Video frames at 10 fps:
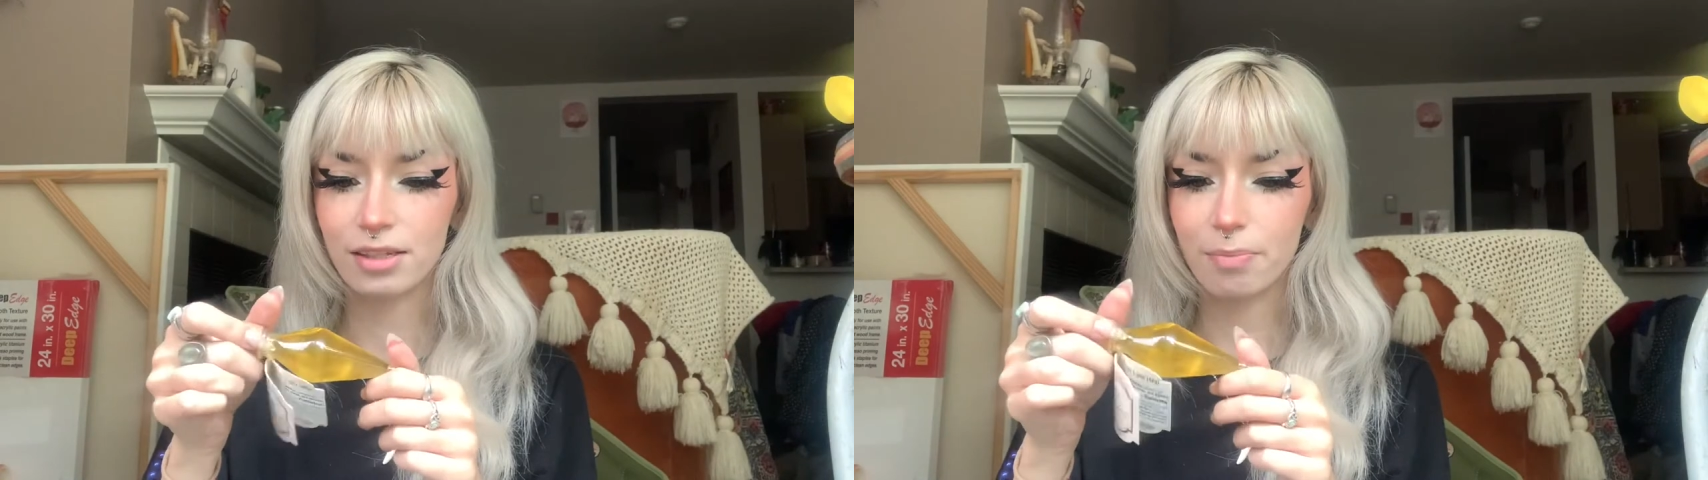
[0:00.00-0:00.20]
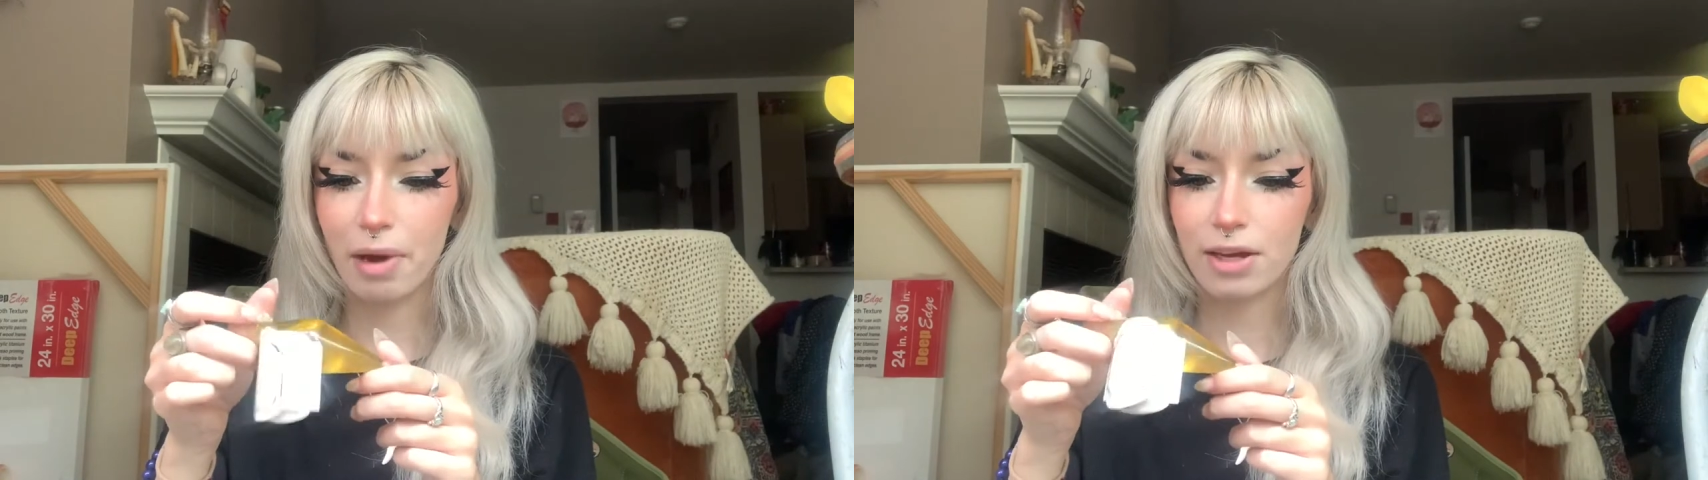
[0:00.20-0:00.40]

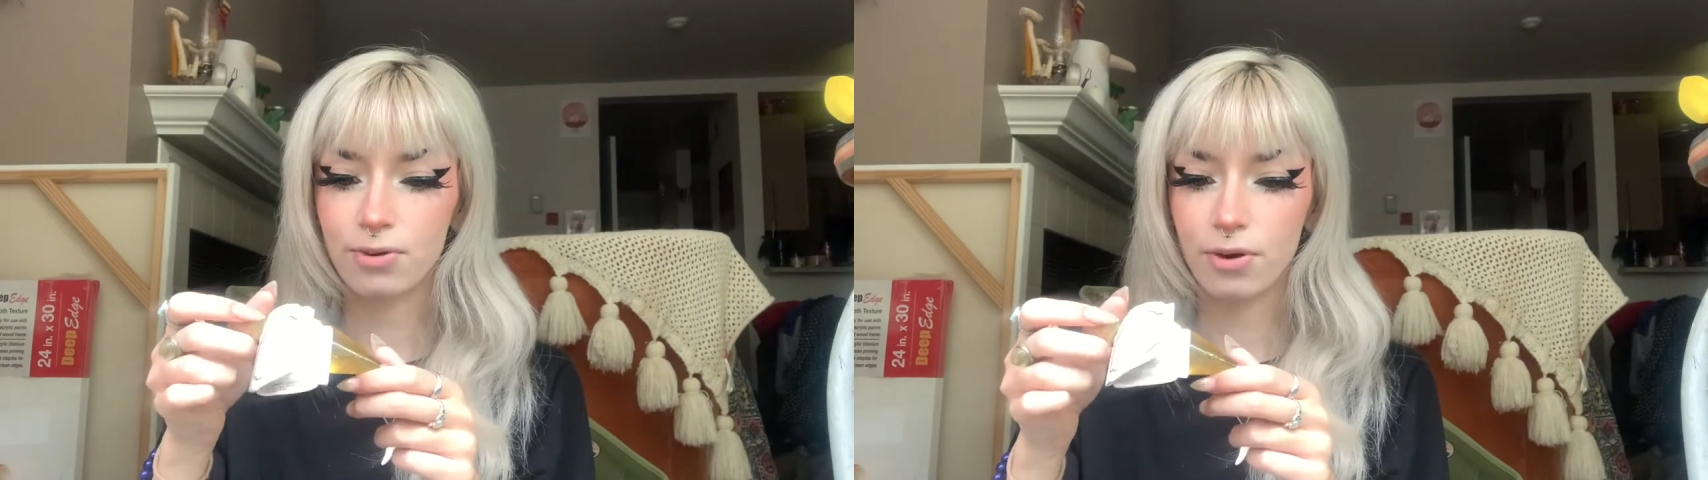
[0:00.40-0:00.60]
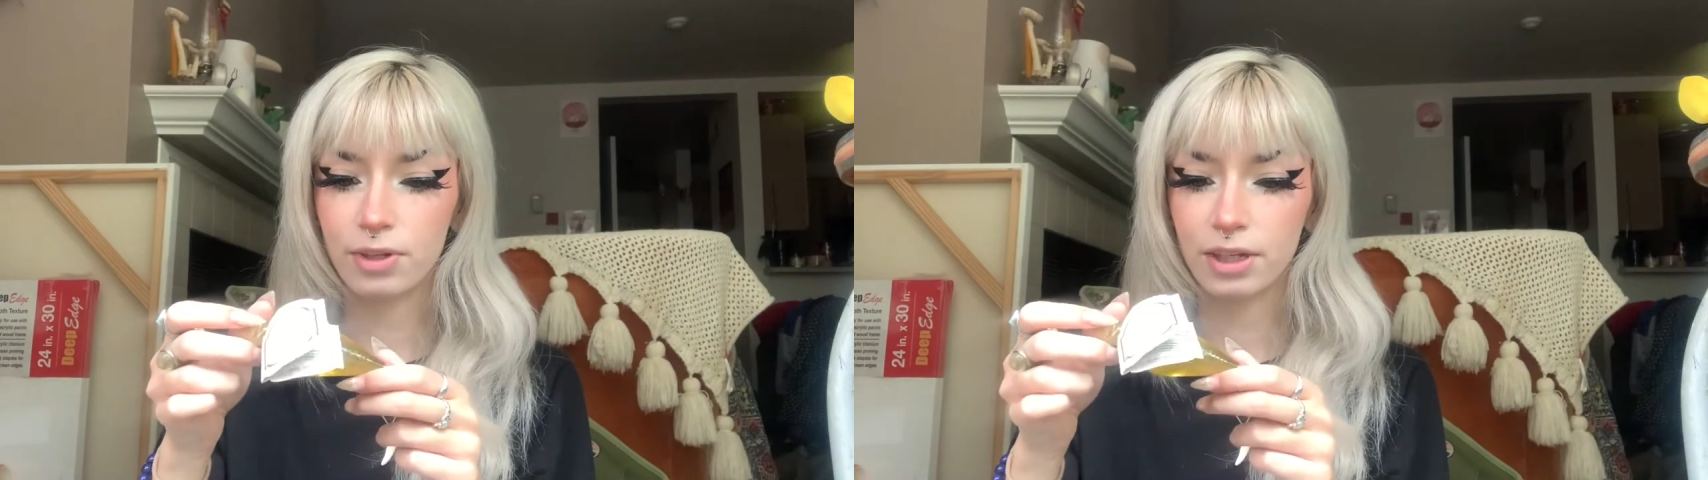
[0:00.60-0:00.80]

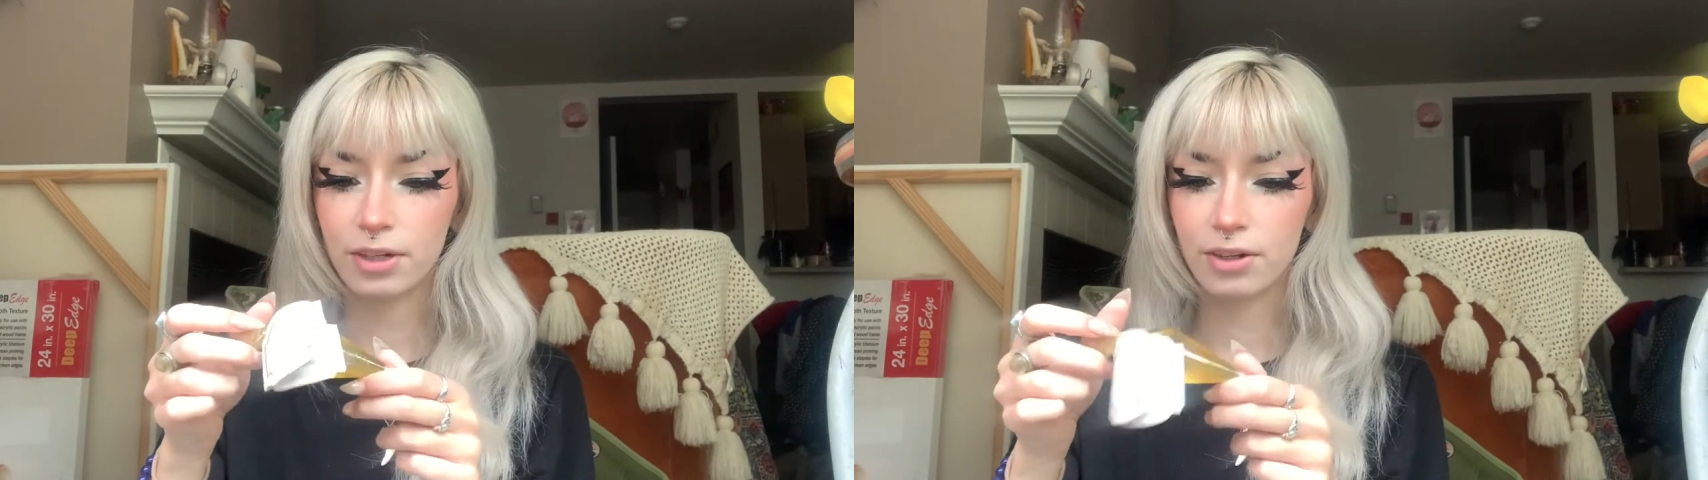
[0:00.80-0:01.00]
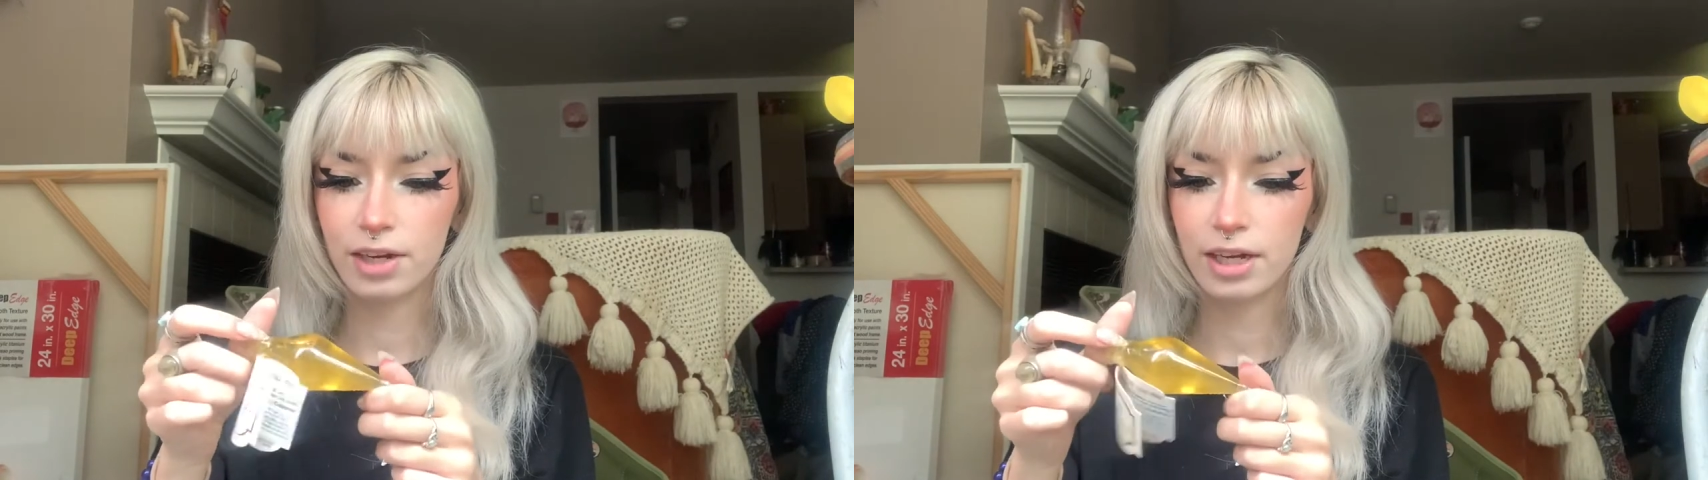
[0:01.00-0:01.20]
micro
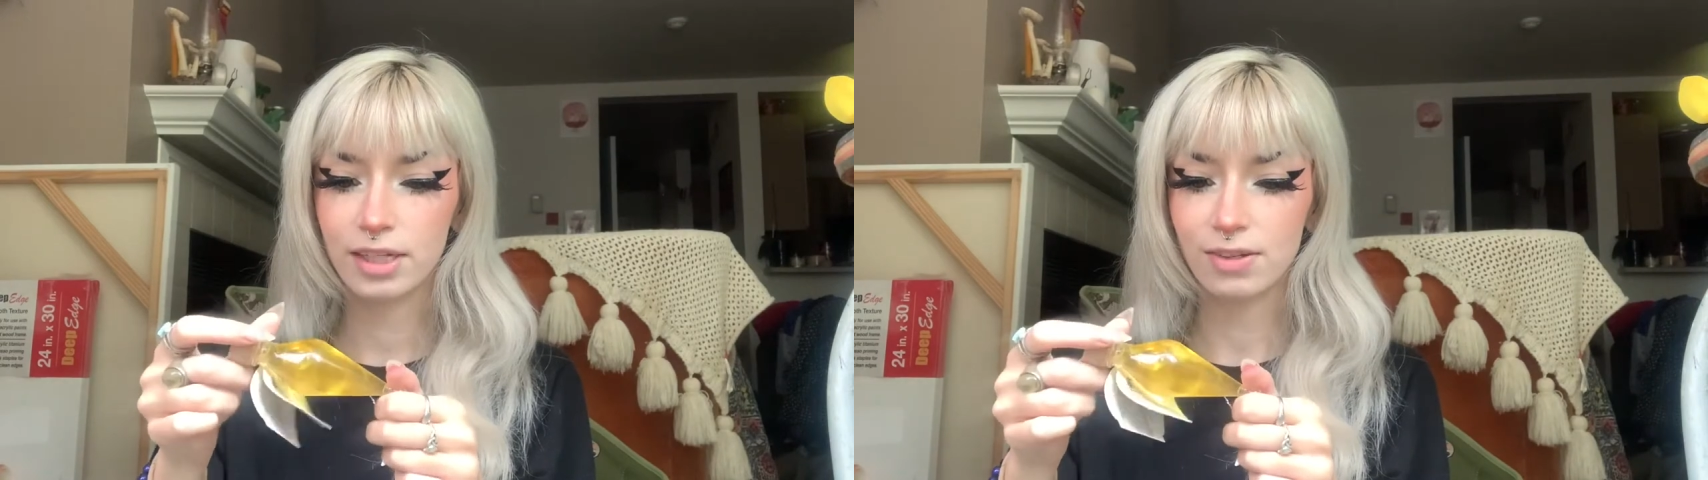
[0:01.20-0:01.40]
glitter in it,